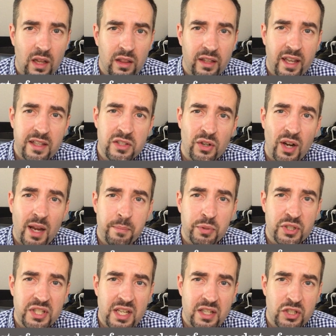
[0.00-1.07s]
Laser eye
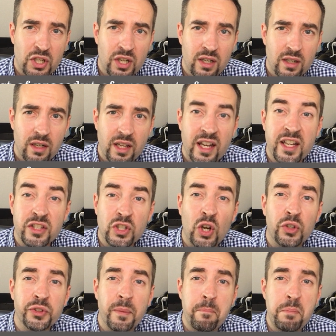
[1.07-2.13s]
procedure, and it's
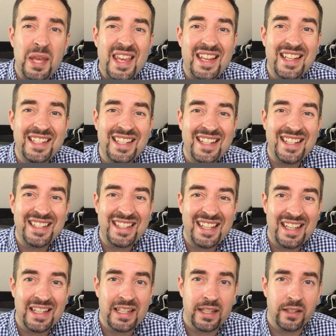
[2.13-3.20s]
called a
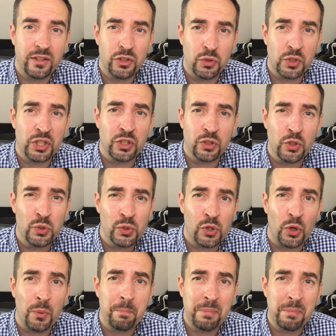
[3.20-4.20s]
PDT. You can Google